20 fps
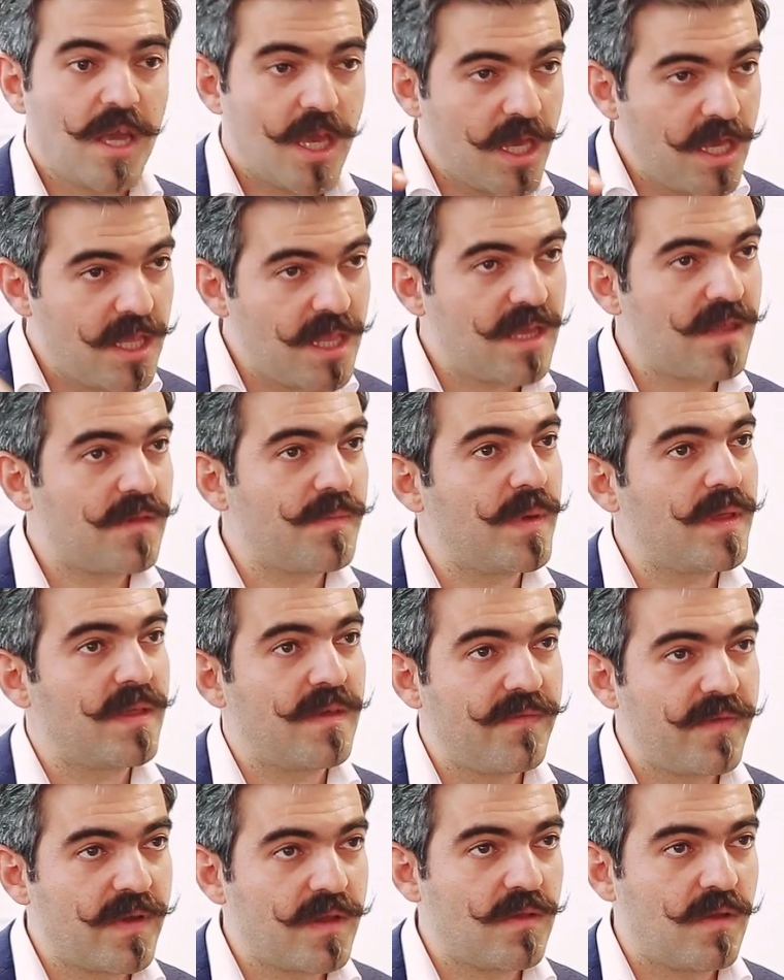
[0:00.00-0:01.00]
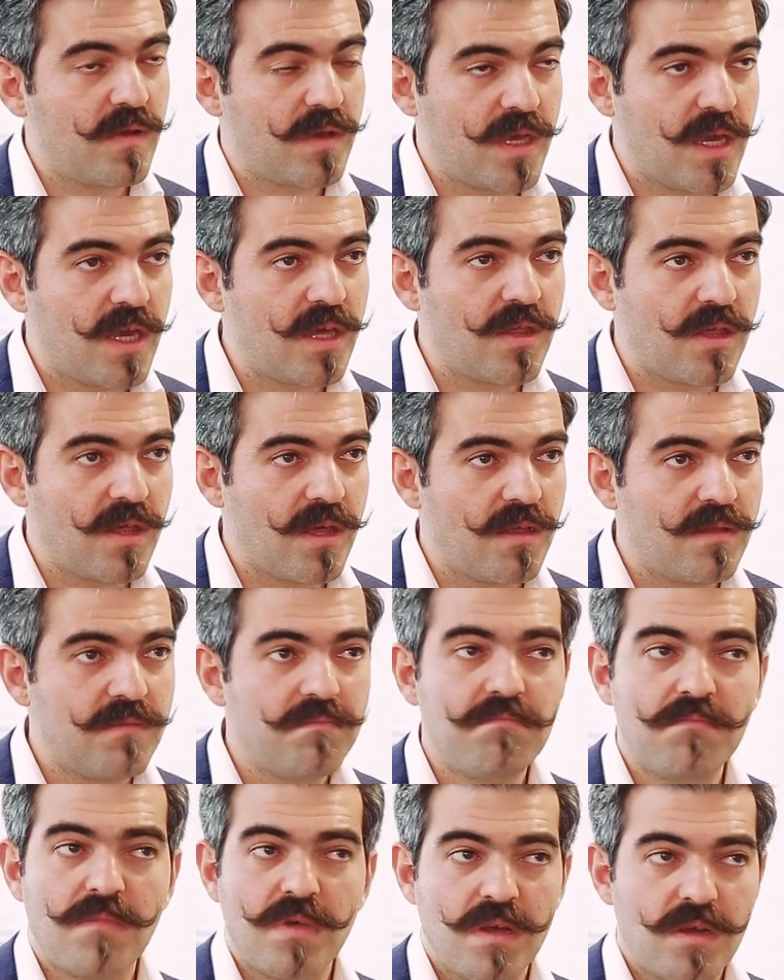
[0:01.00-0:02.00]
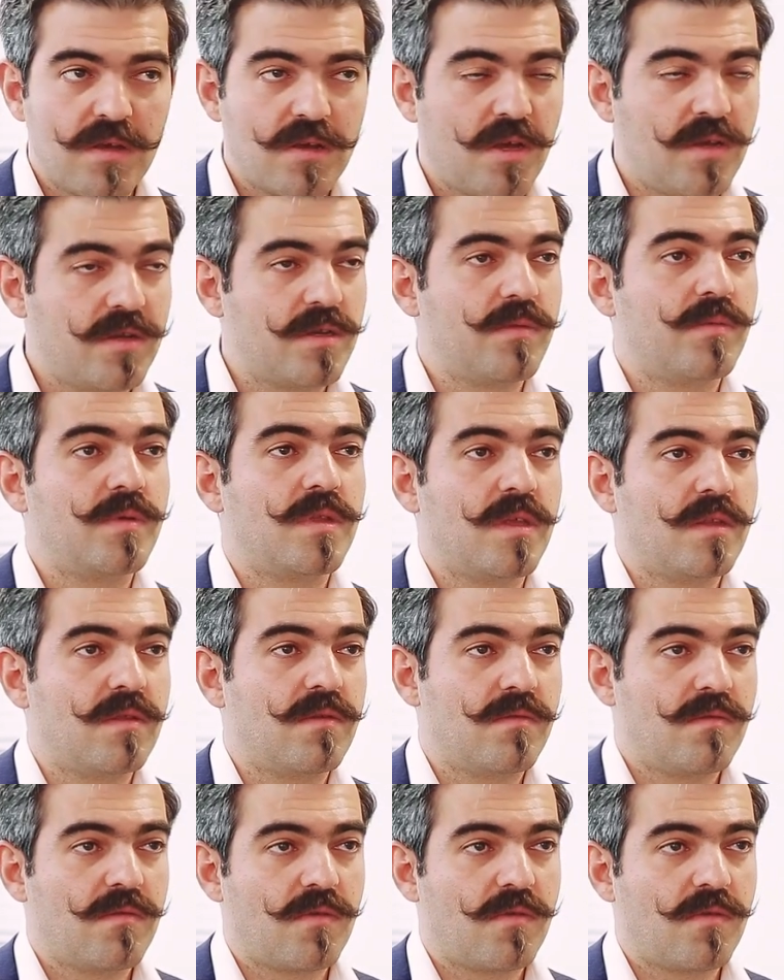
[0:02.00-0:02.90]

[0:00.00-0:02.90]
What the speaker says: in a specific location contributed